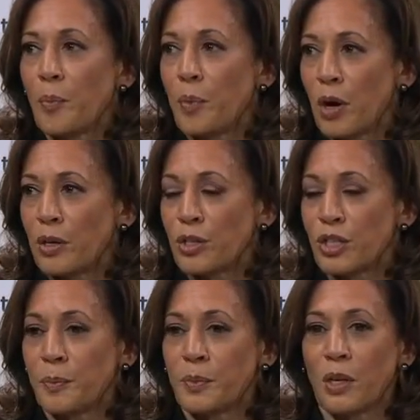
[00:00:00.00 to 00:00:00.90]

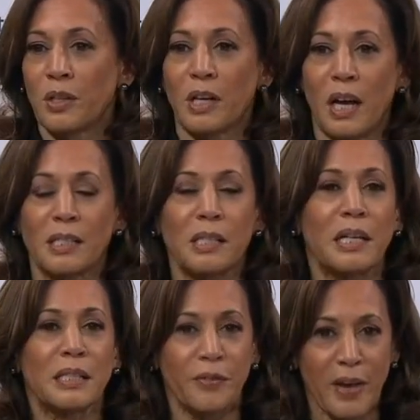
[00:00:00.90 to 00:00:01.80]
partnerships on the
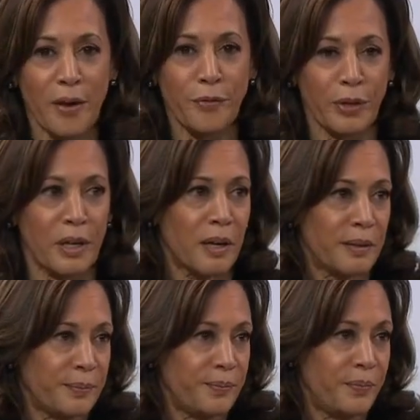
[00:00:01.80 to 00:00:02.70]
continent of Africa,